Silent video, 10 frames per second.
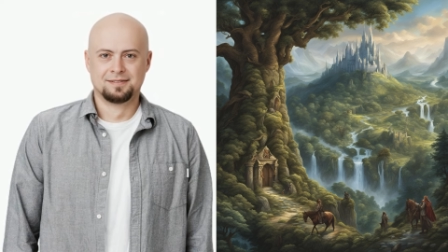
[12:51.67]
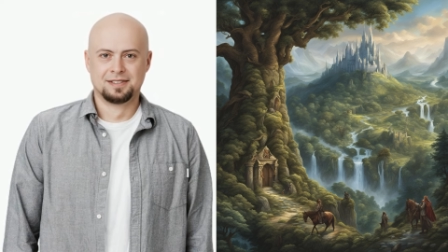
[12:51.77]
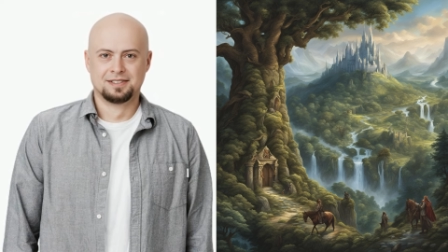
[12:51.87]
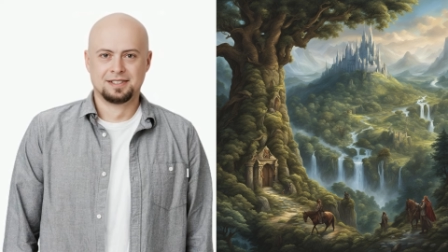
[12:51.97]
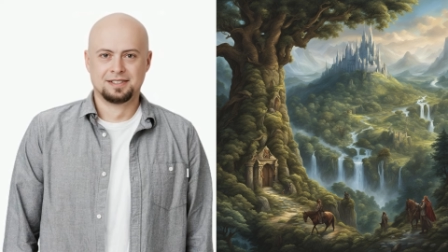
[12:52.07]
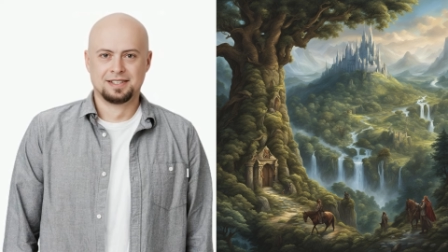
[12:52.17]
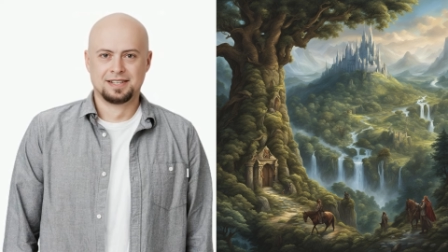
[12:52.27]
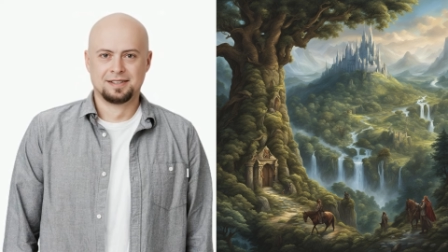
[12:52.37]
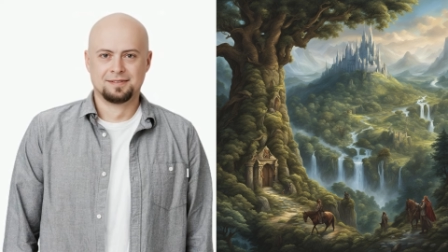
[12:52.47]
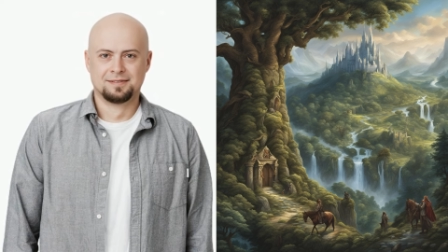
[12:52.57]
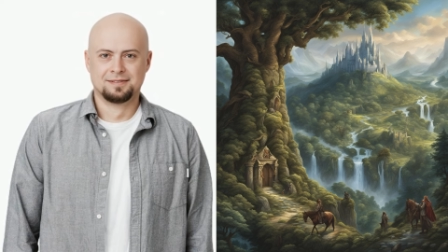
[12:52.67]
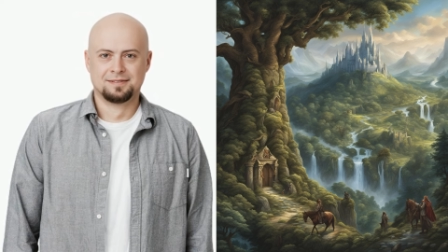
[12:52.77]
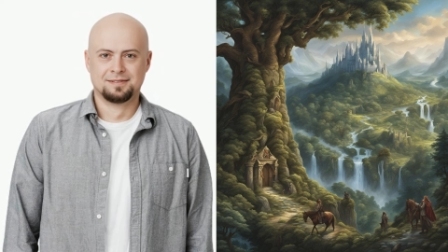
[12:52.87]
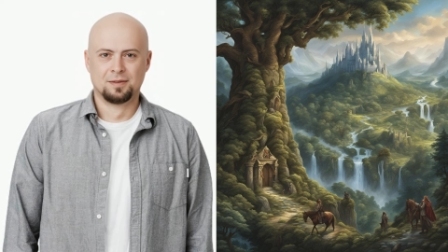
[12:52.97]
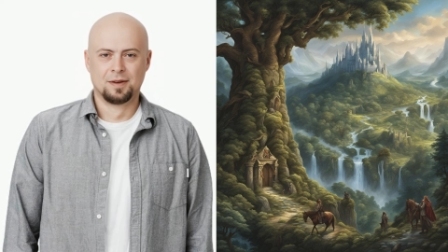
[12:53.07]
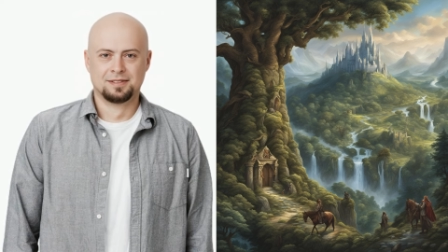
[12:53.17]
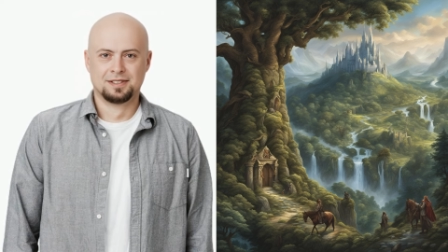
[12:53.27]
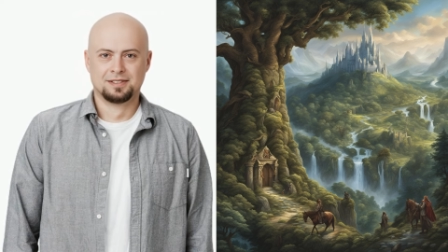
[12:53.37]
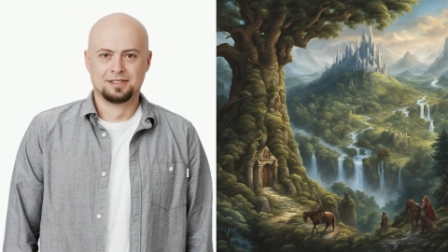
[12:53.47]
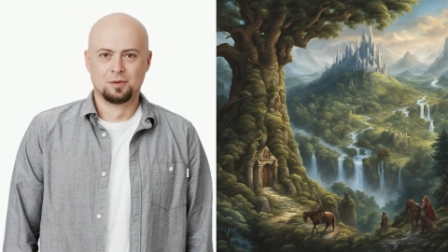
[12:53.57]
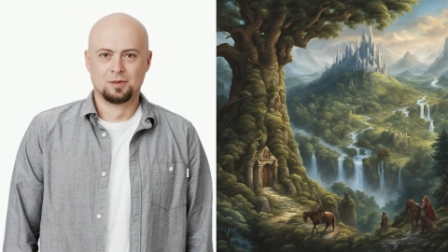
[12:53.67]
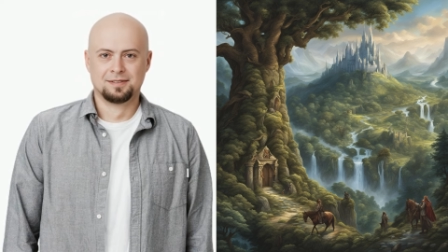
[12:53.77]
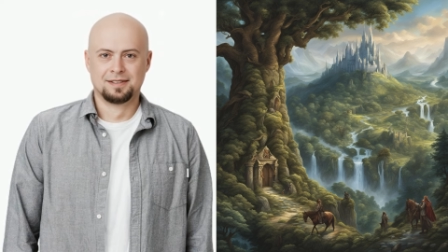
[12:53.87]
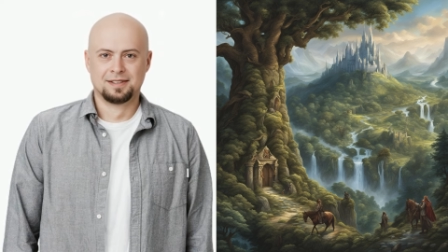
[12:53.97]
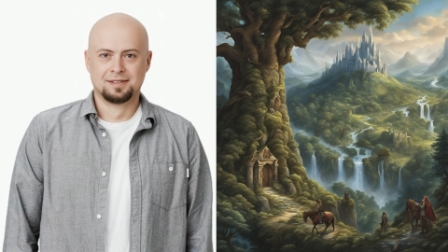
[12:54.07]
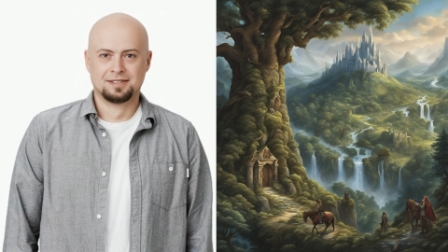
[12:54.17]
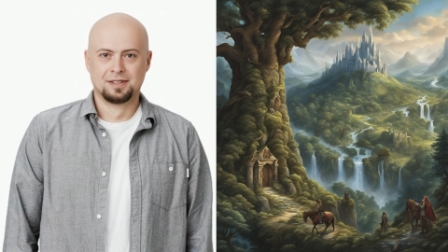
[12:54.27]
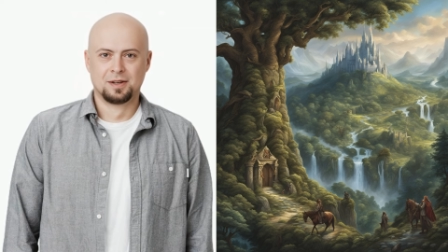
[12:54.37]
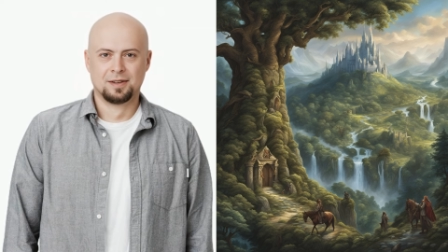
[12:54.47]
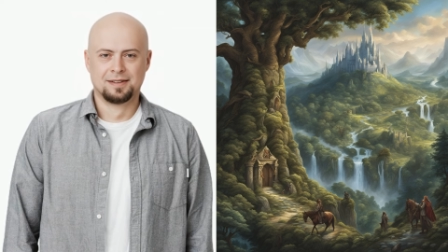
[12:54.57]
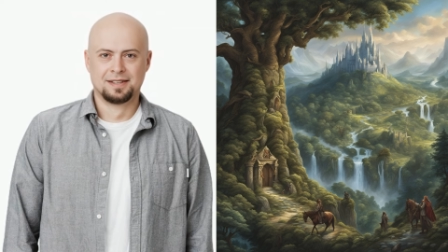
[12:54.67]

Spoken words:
The city, once a jewel of Elendor,